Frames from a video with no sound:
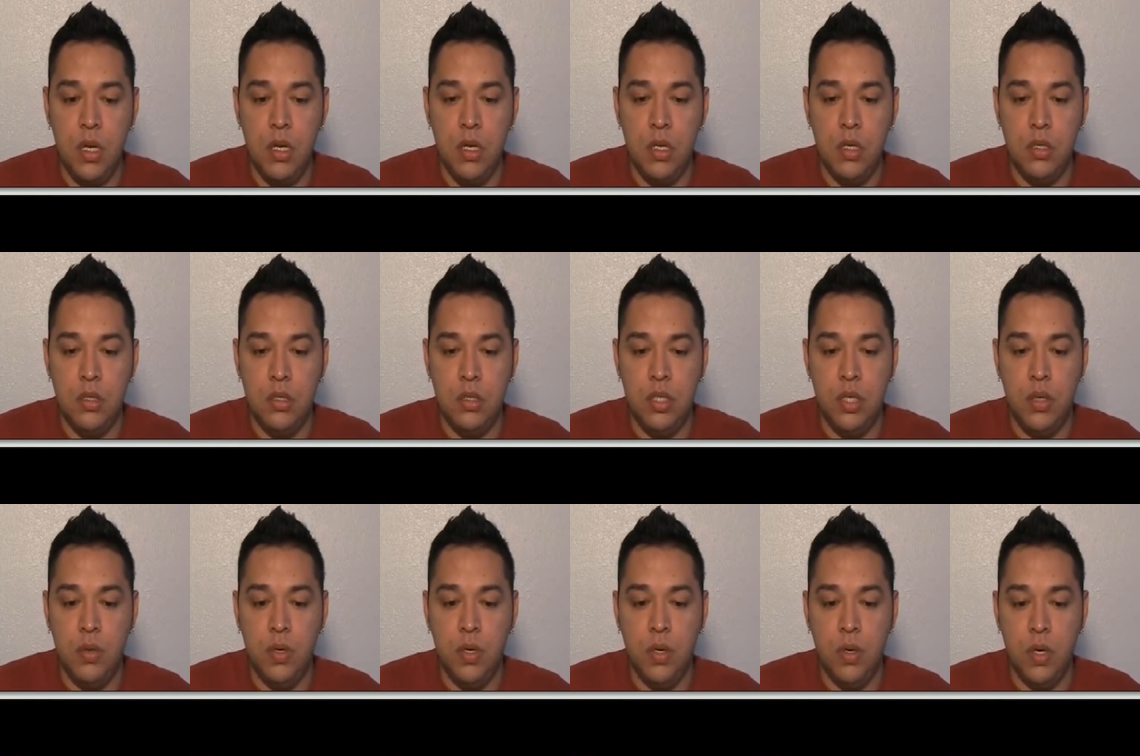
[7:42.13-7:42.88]

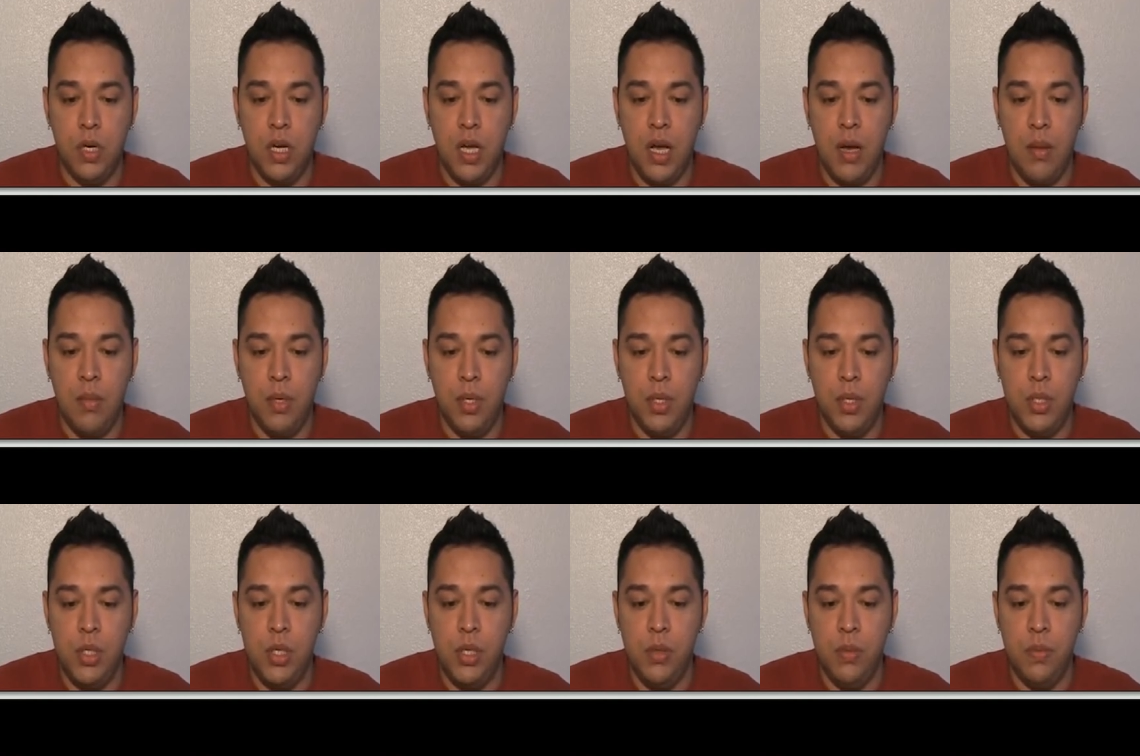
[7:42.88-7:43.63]
0,
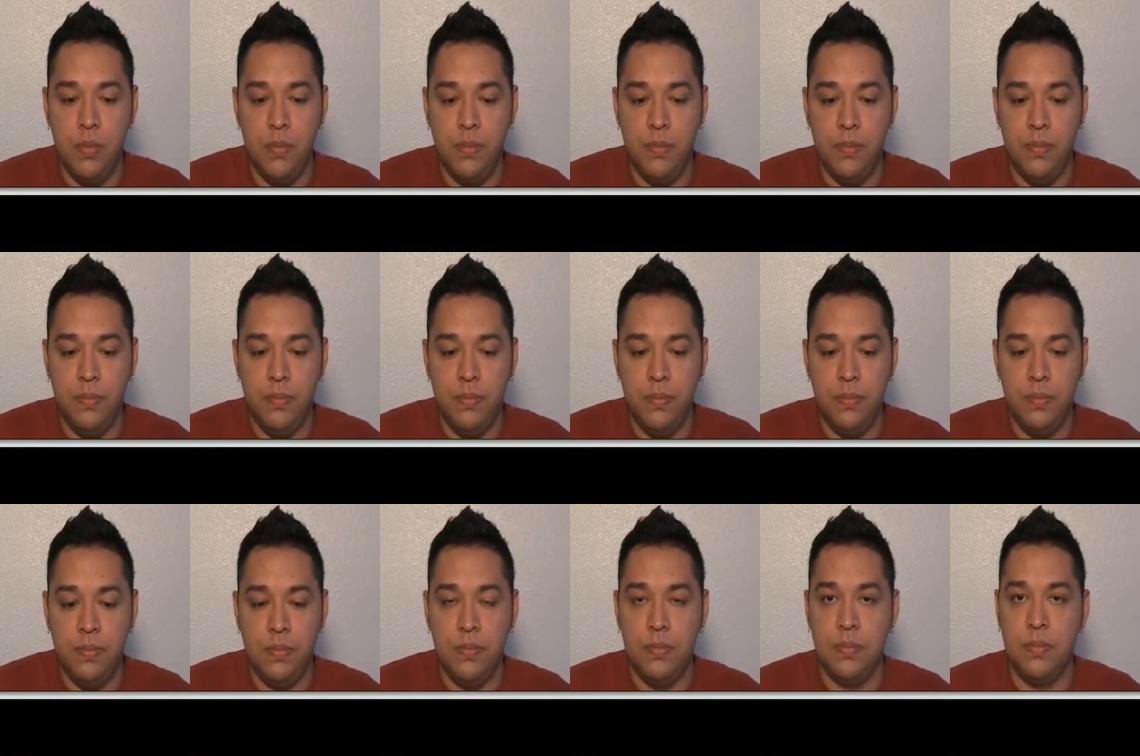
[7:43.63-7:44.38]
2.
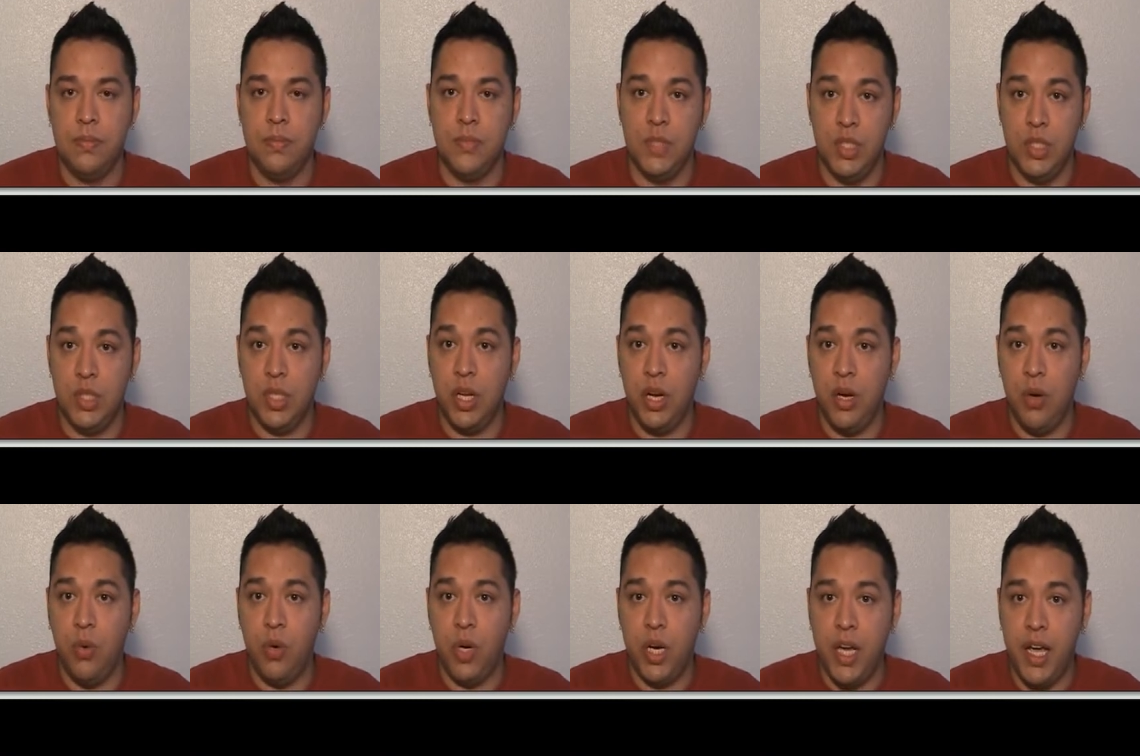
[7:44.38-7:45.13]
It's going
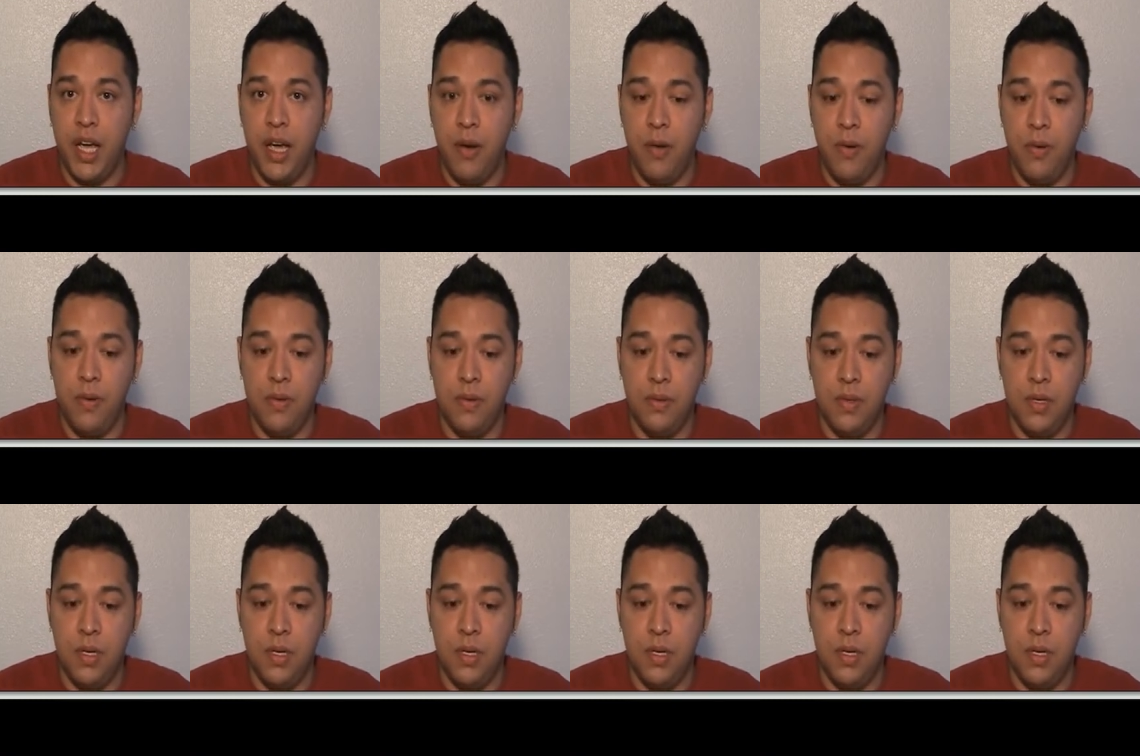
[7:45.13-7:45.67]
to work out.